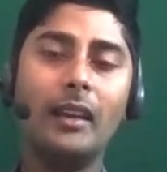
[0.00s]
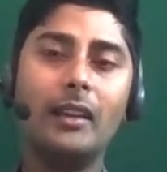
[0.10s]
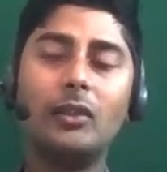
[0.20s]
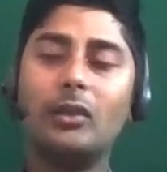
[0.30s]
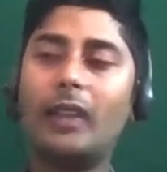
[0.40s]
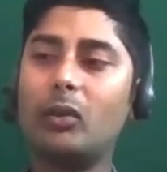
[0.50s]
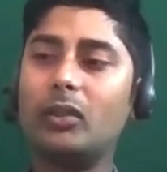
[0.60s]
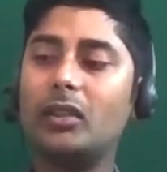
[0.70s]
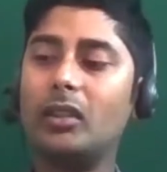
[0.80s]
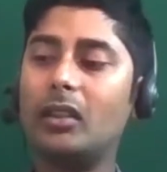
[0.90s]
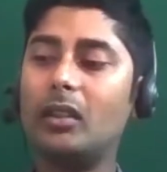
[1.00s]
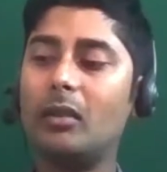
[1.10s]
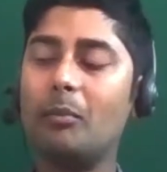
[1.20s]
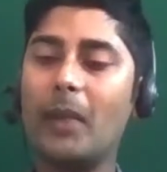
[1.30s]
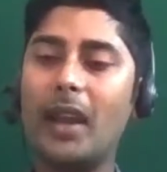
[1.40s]
So that was
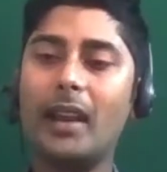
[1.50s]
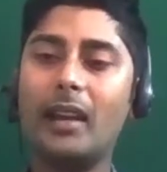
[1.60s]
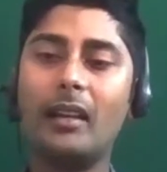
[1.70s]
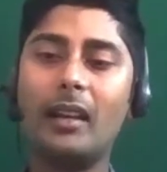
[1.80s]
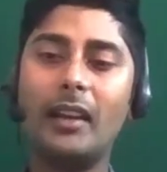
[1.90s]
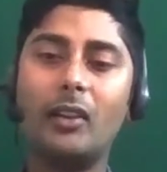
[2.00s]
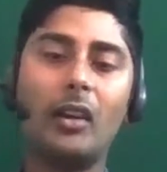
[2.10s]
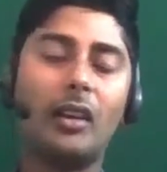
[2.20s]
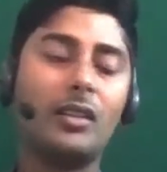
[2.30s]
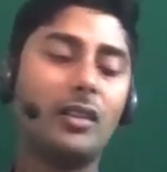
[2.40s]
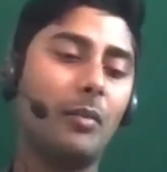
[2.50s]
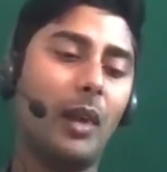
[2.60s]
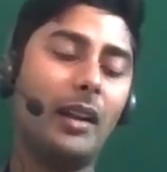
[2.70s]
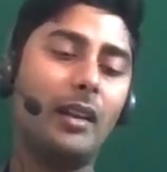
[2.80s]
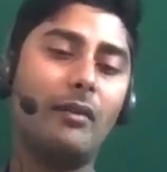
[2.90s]
the main introduction
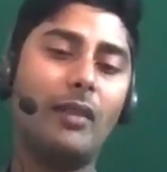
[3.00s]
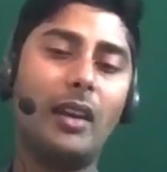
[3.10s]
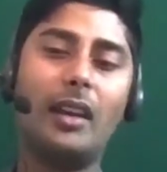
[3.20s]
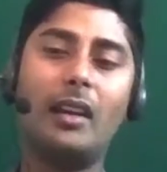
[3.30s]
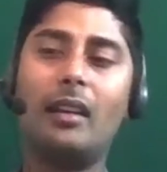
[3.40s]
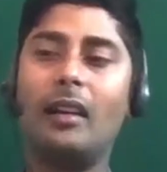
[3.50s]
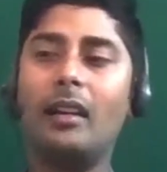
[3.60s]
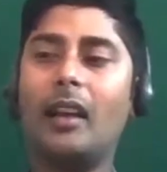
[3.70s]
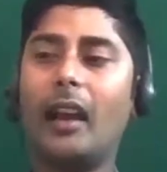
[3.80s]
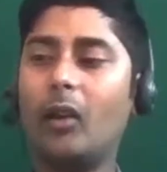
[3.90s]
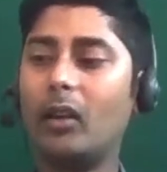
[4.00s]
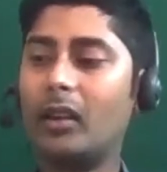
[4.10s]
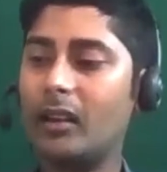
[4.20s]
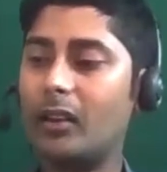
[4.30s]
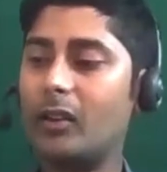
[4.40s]
part, wherein I got
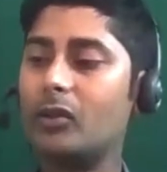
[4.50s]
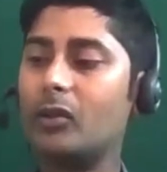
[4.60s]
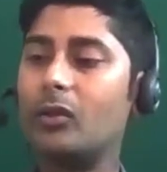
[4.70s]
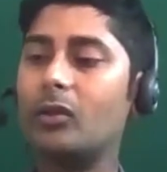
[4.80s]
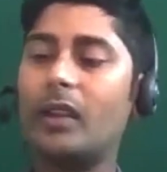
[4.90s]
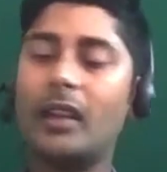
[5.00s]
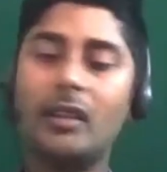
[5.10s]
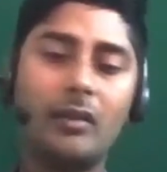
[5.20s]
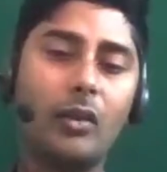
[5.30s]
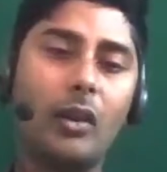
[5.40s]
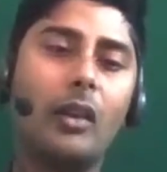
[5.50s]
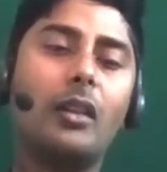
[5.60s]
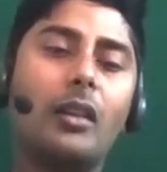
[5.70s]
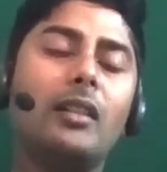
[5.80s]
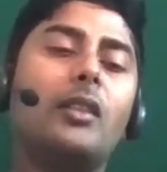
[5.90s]
introduced to TensorFlow, I
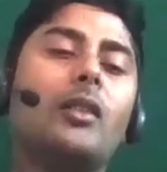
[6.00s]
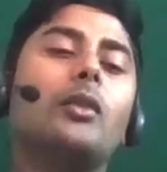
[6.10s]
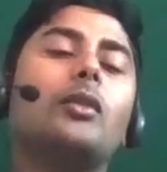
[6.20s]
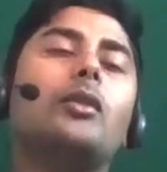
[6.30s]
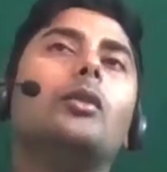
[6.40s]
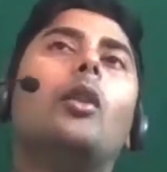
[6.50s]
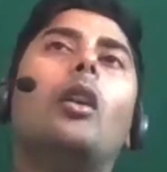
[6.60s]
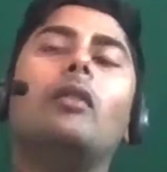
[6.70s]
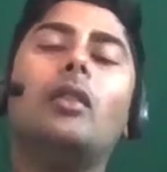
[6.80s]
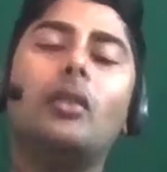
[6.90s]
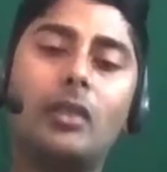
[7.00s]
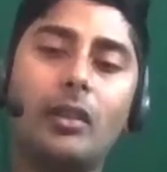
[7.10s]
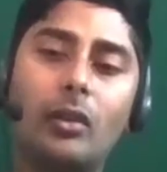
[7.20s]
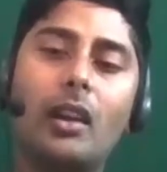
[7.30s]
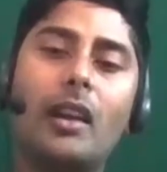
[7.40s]
got introduced to convolution
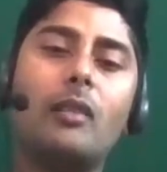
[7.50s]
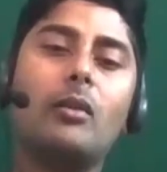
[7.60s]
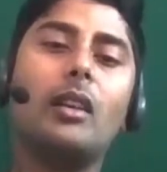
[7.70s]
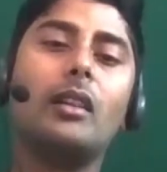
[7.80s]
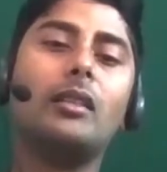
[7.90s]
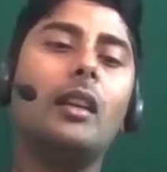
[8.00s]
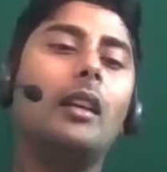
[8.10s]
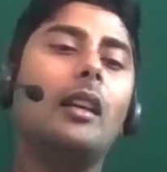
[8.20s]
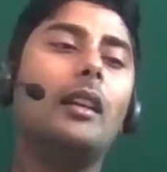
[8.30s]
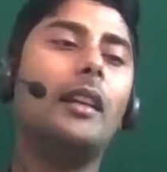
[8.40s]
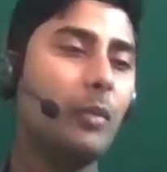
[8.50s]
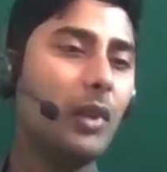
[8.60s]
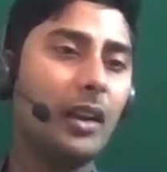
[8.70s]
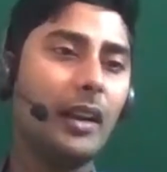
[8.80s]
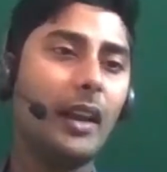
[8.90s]
neural networks, deep
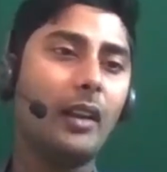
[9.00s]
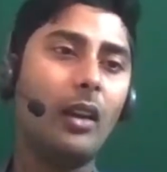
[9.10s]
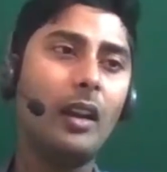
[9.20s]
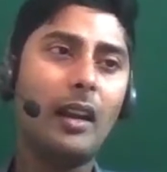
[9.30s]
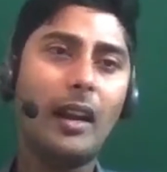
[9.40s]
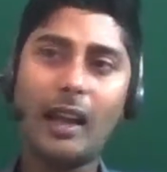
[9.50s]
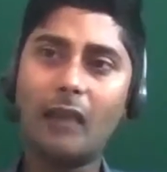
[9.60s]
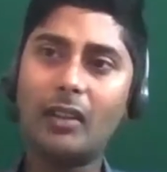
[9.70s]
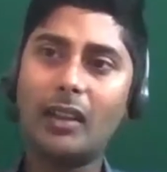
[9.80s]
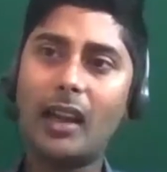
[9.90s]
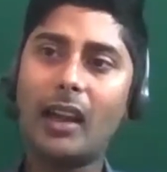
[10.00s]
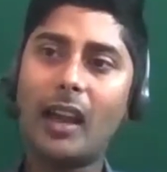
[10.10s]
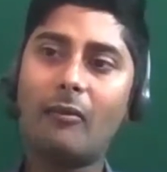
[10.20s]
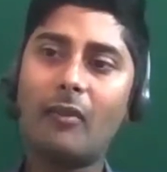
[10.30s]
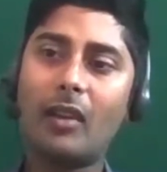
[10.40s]
learning, and all. And after that,
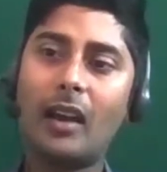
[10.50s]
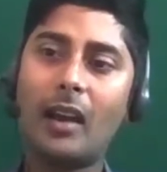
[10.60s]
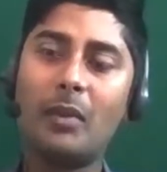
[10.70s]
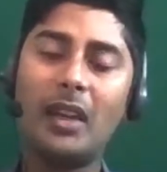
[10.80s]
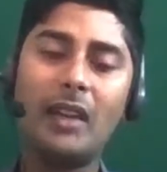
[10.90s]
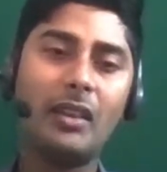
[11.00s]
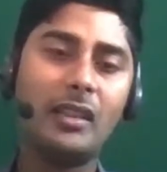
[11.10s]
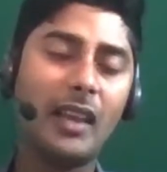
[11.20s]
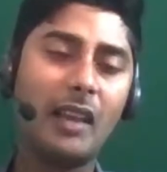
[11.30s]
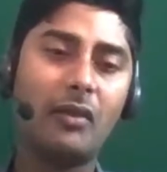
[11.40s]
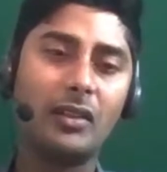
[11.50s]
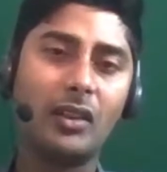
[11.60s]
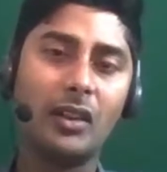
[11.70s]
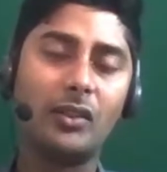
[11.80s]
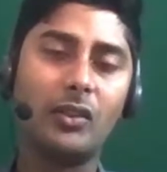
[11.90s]
I believe in self
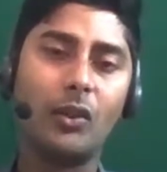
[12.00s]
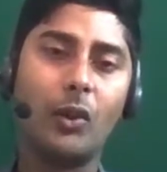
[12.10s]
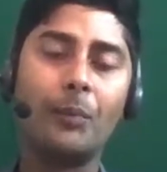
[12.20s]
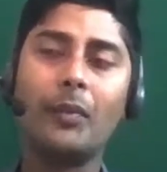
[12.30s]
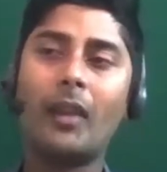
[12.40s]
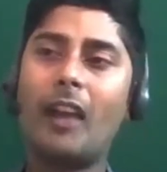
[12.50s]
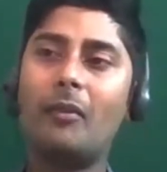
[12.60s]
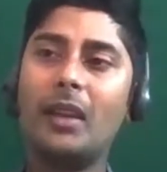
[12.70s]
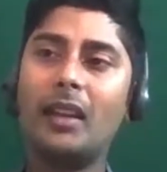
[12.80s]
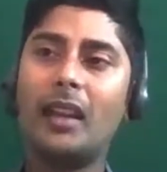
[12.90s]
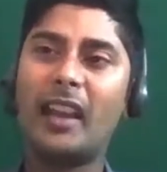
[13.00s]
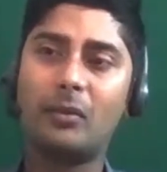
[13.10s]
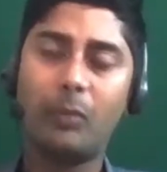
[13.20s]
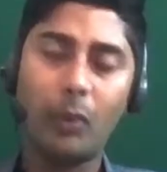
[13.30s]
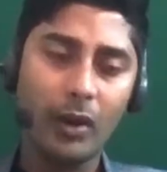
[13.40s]
research. So I've been
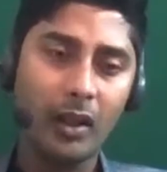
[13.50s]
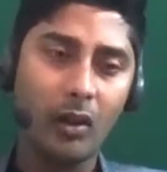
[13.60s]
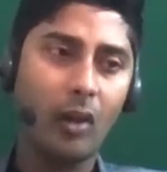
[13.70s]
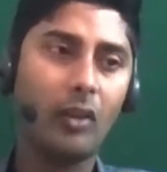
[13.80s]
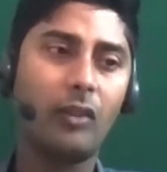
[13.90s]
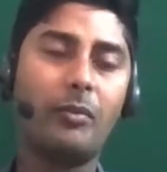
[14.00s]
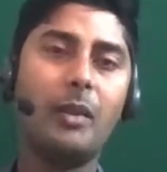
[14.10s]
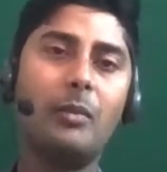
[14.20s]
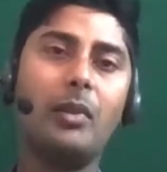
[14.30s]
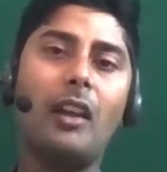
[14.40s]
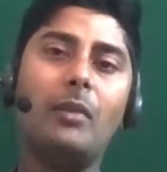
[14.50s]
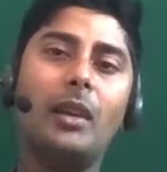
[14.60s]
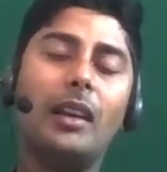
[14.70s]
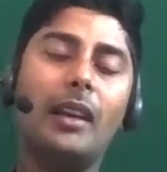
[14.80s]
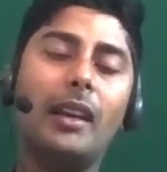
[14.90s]
exploring a lot of people. I've
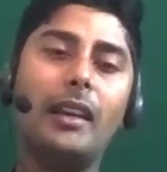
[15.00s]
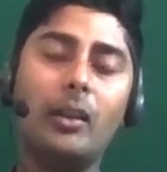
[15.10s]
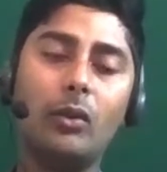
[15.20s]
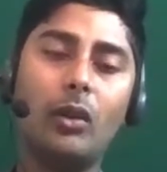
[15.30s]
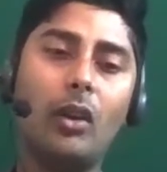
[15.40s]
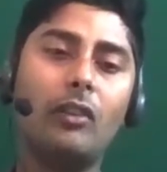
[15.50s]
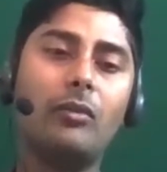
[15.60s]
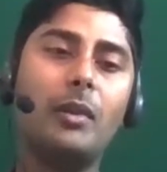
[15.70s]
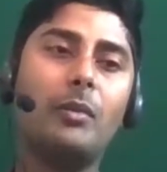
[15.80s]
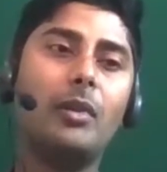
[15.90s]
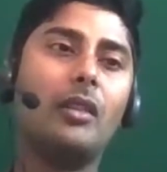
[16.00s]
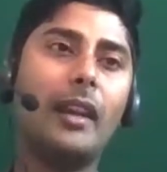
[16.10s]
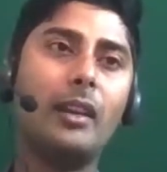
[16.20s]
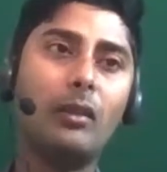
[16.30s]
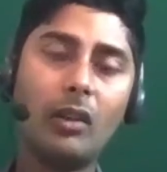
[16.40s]
been connecting to a lot of people,
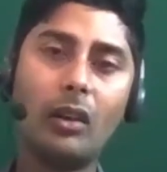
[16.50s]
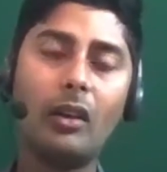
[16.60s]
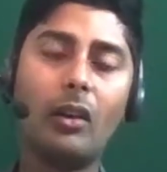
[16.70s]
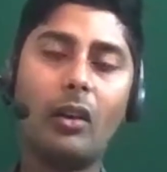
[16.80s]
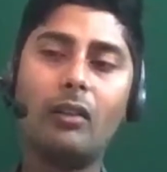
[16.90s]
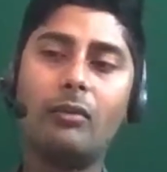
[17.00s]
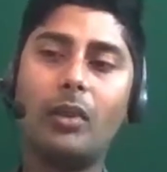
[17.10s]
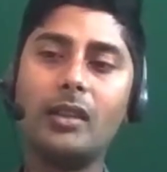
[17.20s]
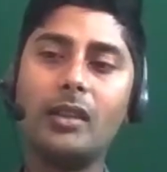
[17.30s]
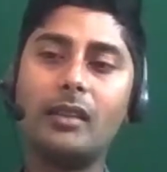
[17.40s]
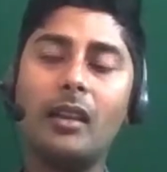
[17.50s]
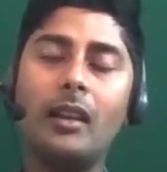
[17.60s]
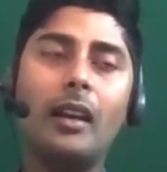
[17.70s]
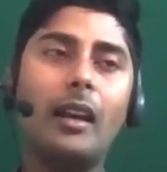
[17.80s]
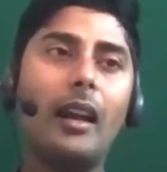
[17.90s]
trying to work on a lot of projects,
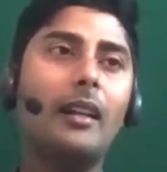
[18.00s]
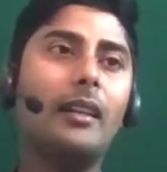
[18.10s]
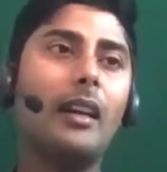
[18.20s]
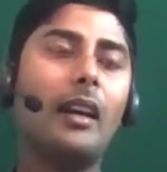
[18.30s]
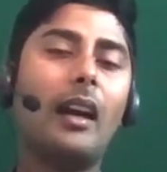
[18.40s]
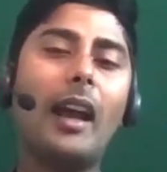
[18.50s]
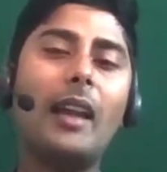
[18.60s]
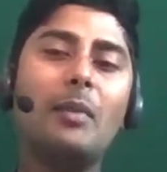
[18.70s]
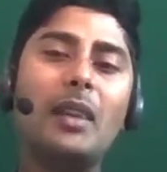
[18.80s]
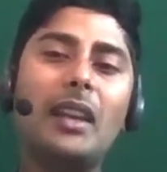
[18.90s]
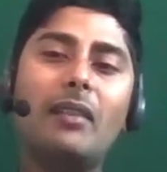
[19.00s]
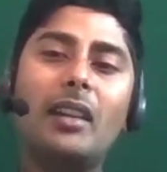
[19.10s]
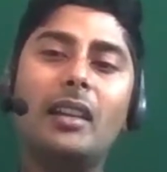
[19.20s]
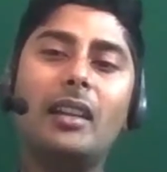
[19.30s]
and I believe in